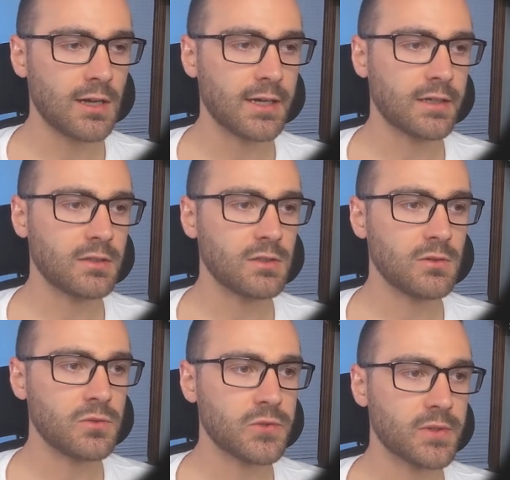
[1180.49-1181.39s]
I can
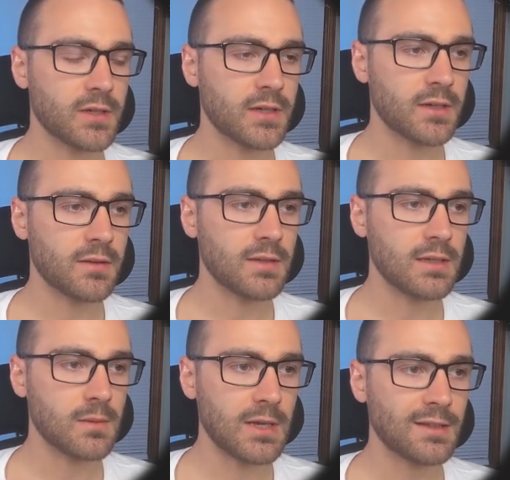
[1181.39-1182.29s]
use
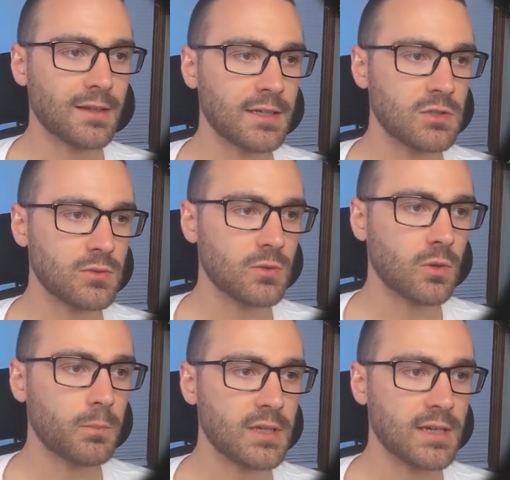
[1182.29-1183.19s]
the command line
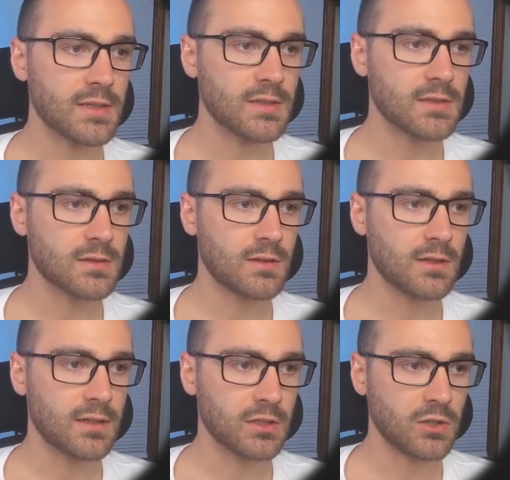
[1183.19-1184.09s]
tool
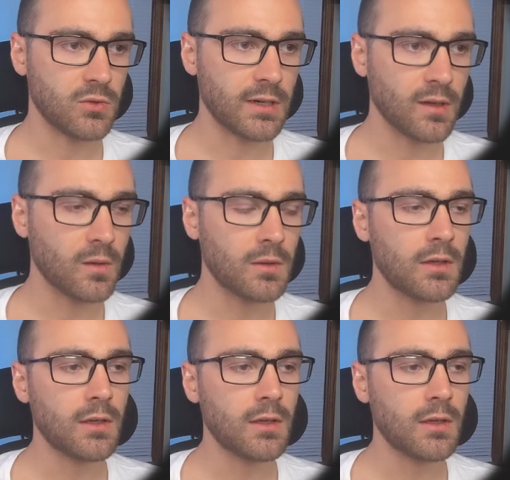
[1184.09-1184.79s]
PSQL,